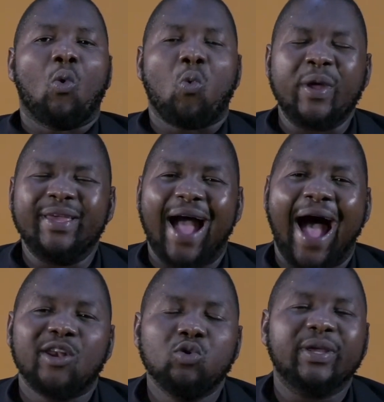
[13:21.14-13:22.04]
we
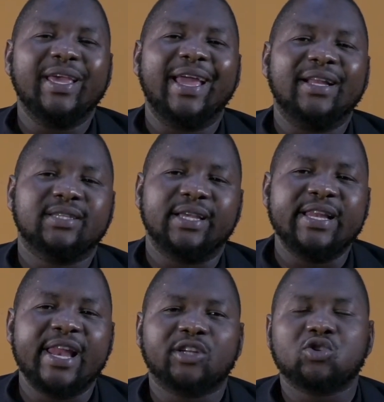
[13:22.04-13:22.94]
are looking at
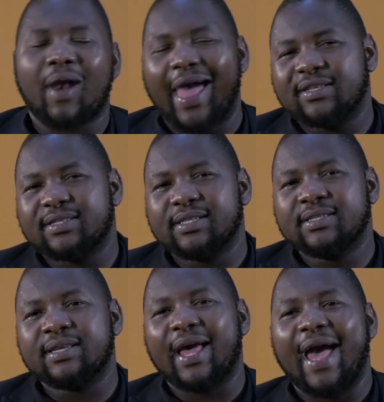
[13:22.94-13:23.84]
electrolysis